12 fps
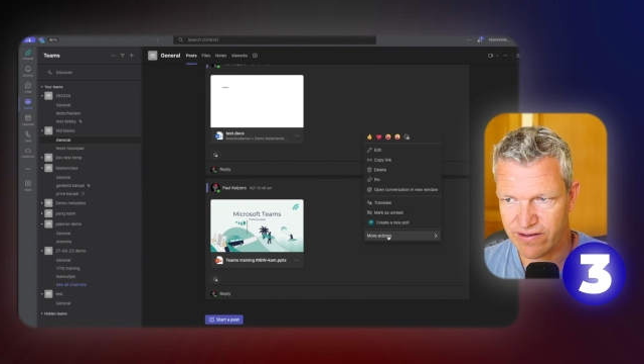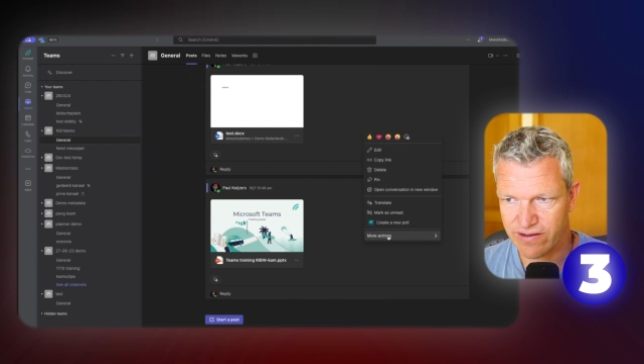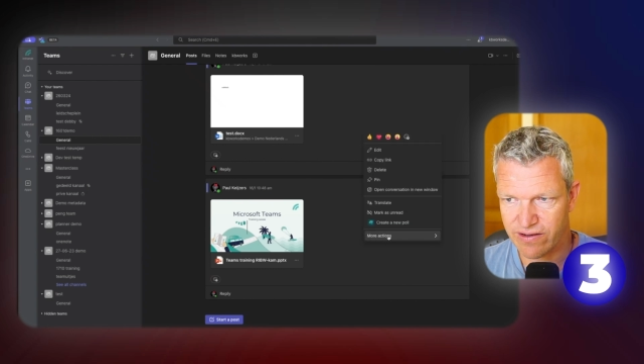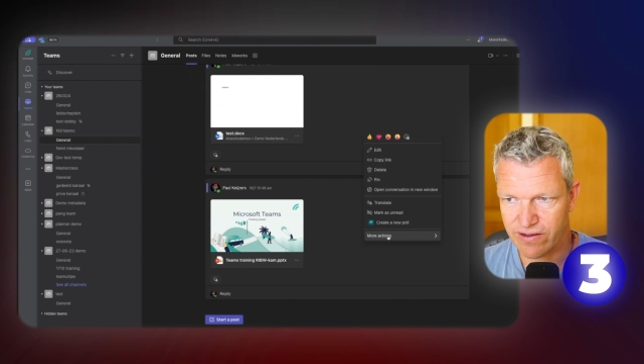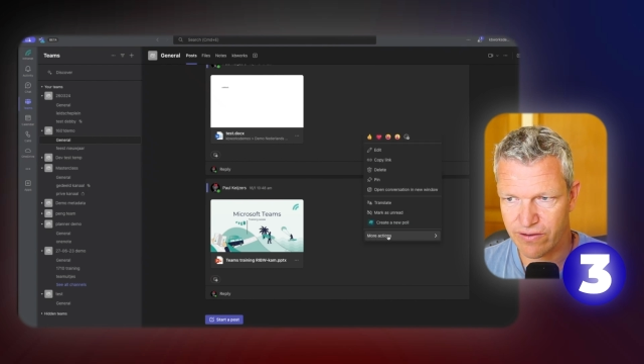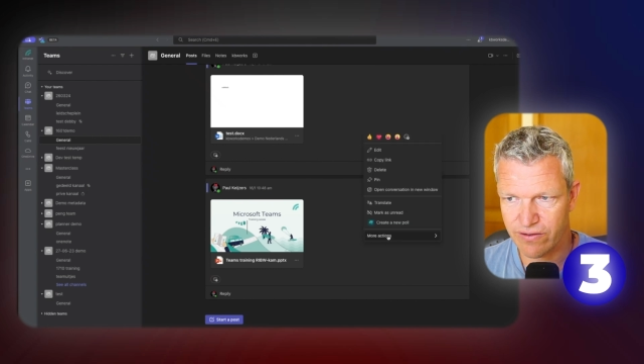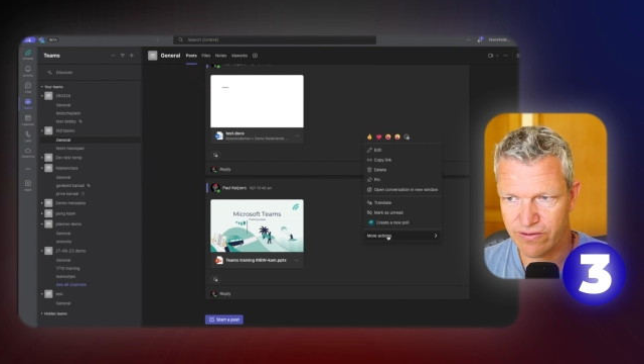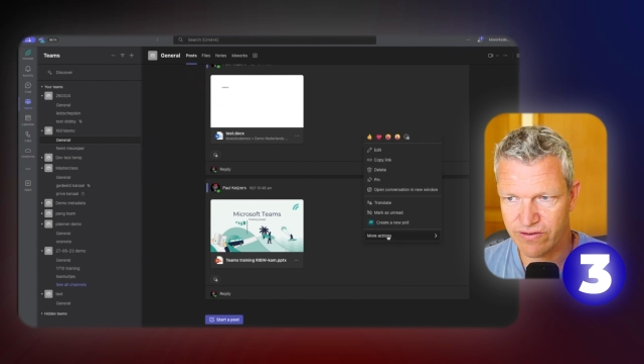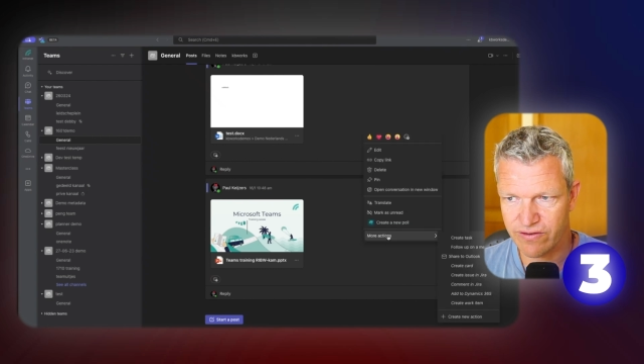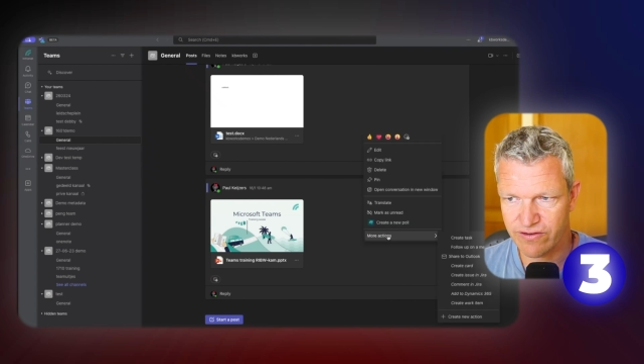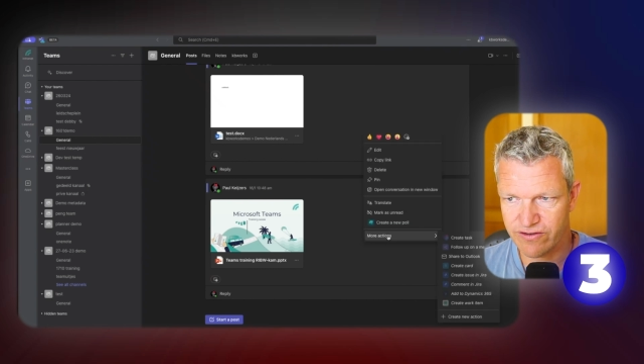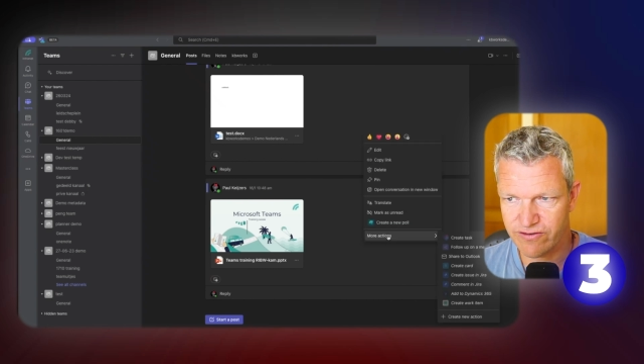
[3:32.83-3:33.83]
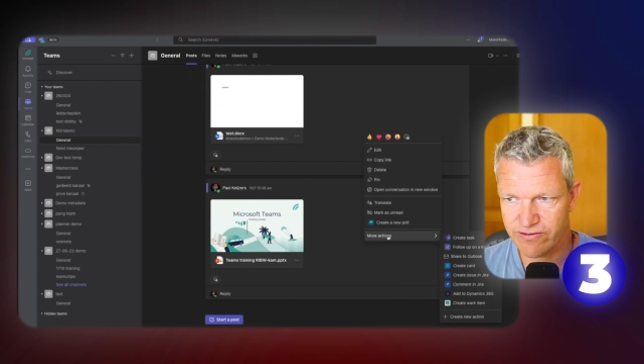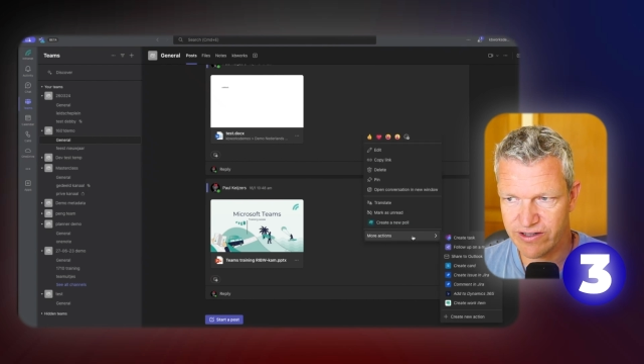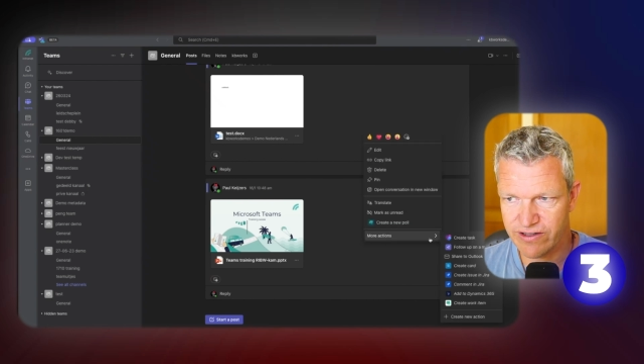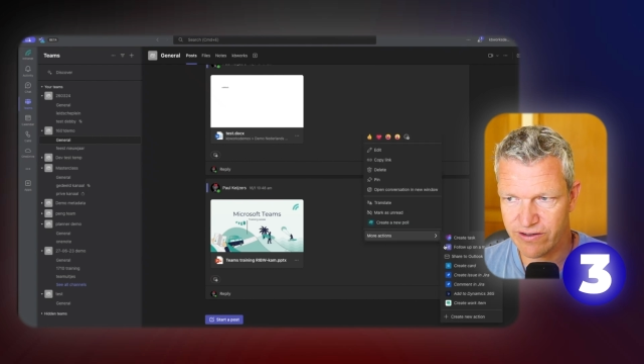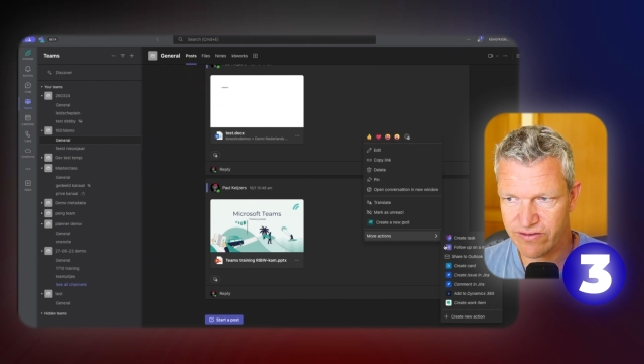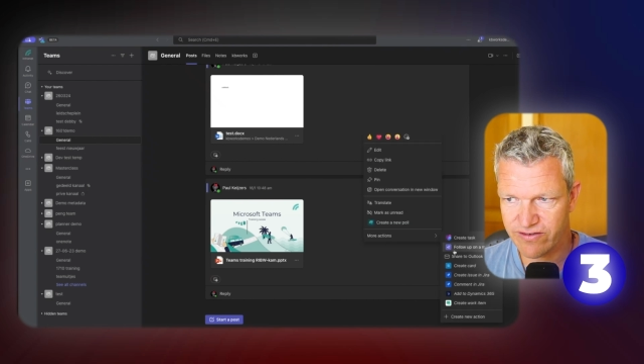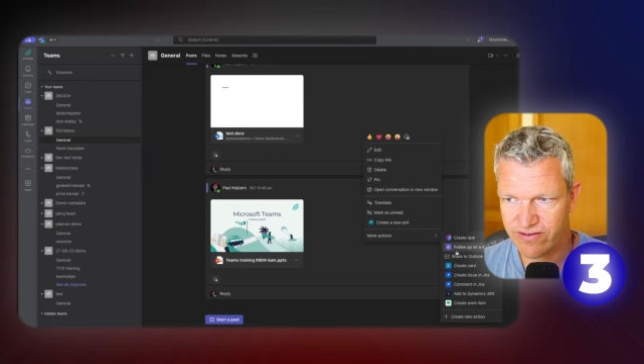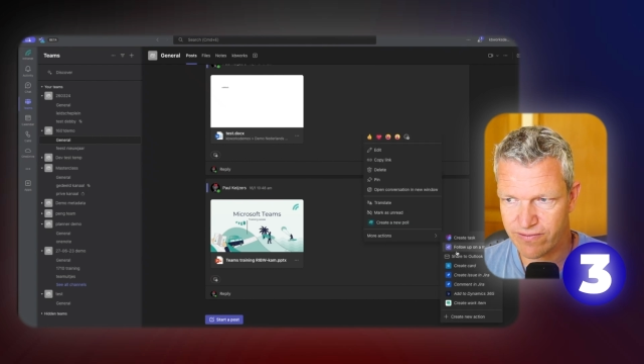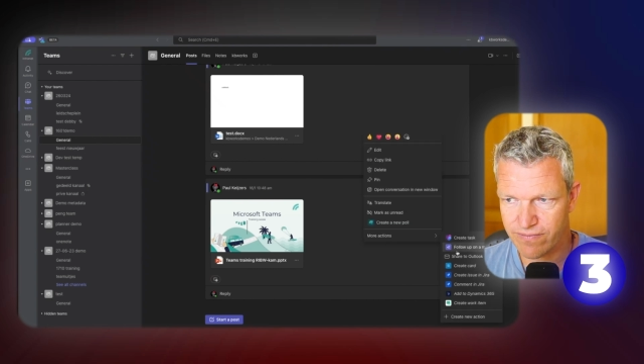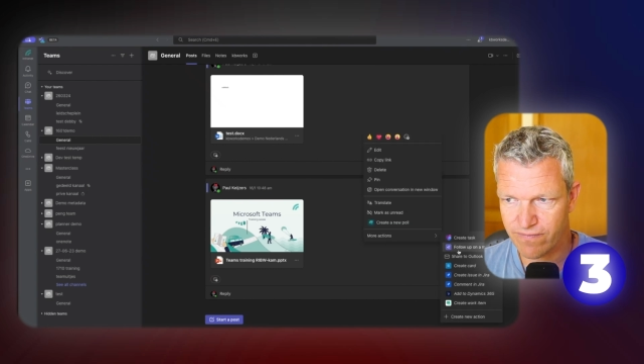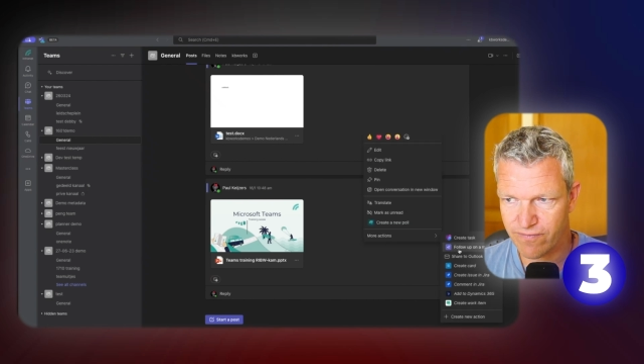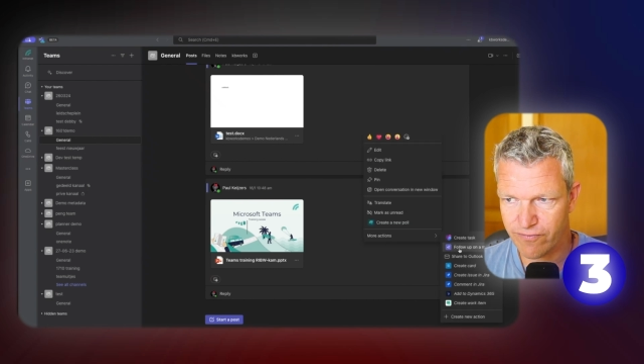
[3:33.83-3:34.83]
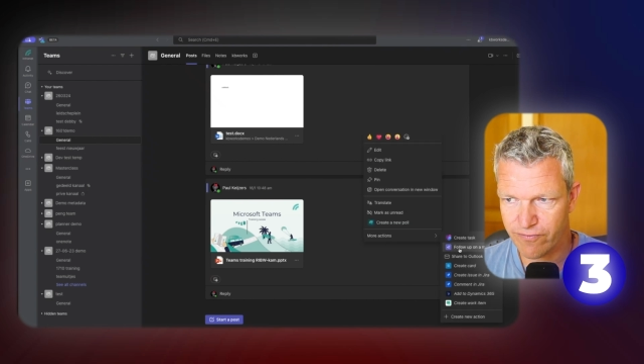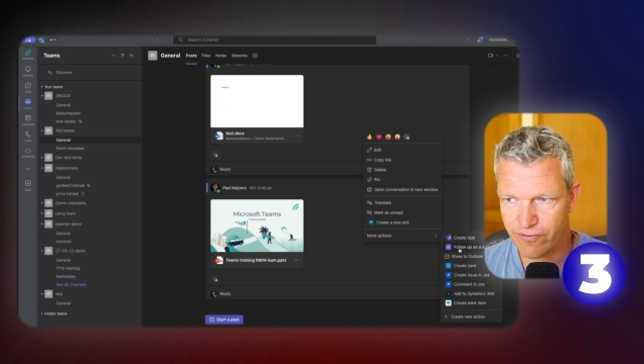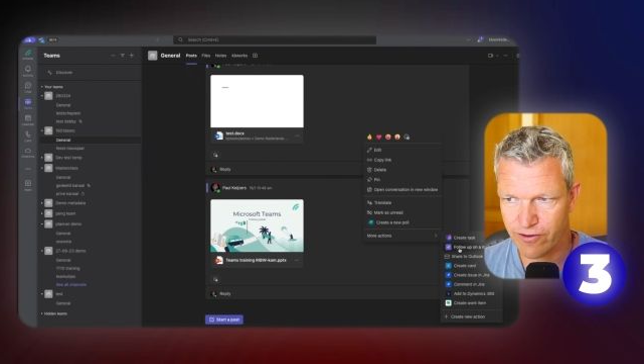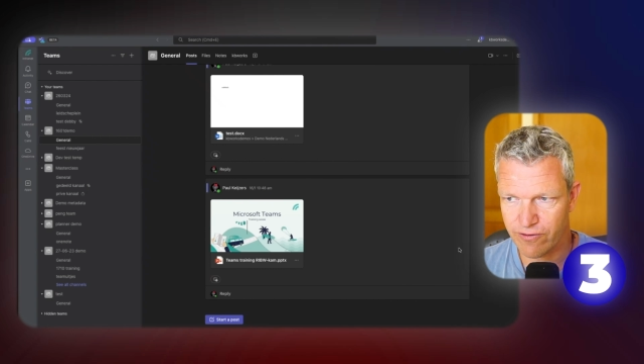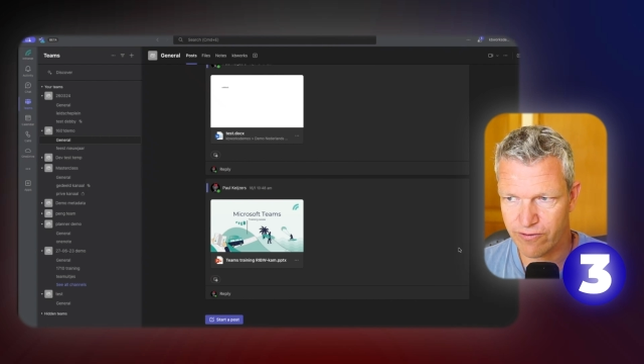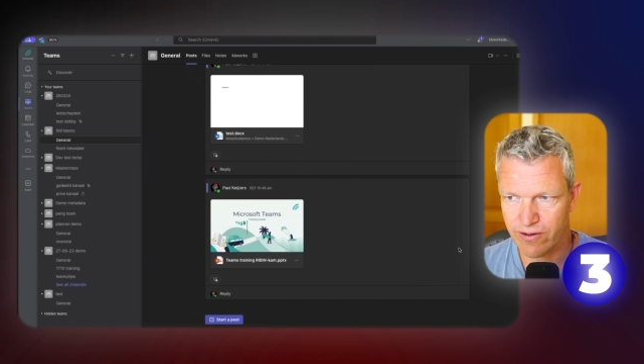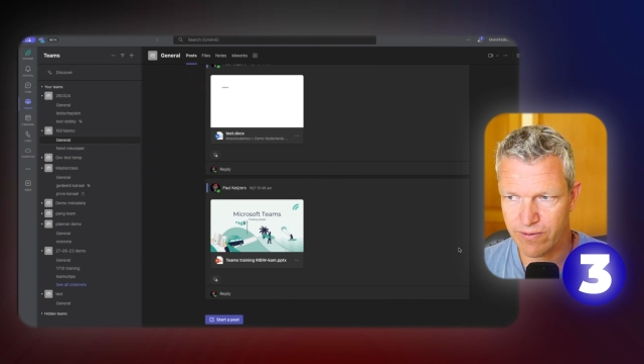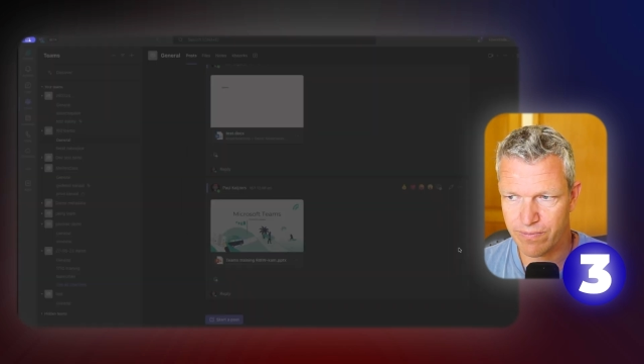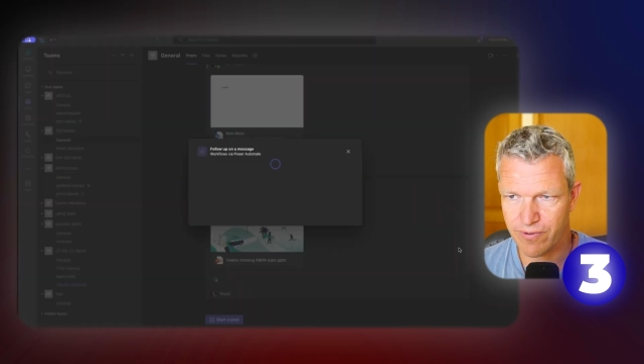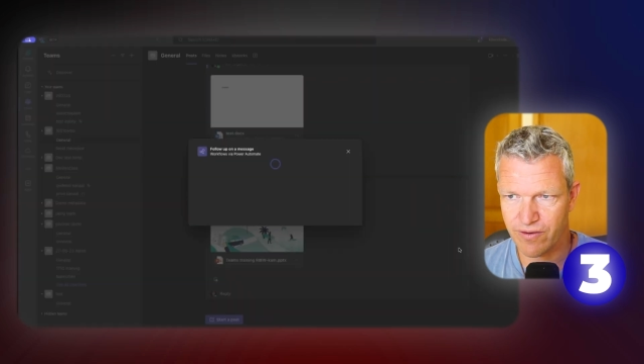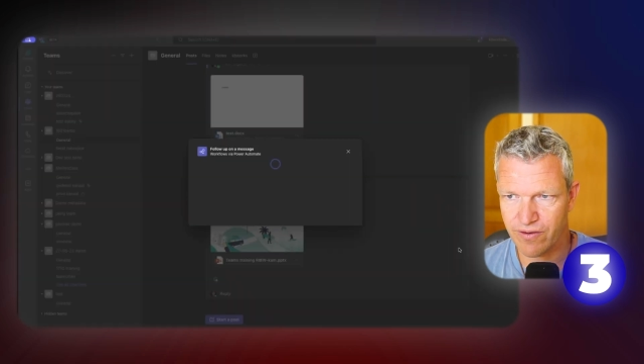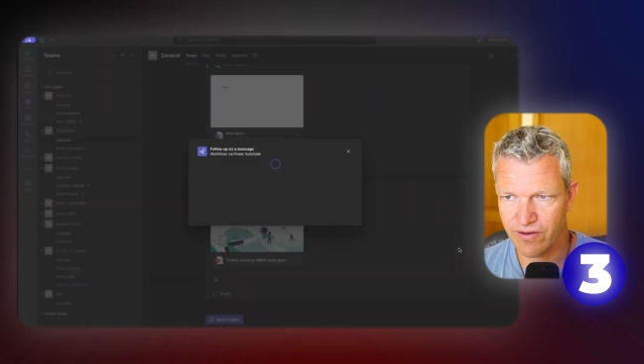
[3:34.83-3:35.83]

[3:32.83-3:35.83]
uh, under the three dots follow up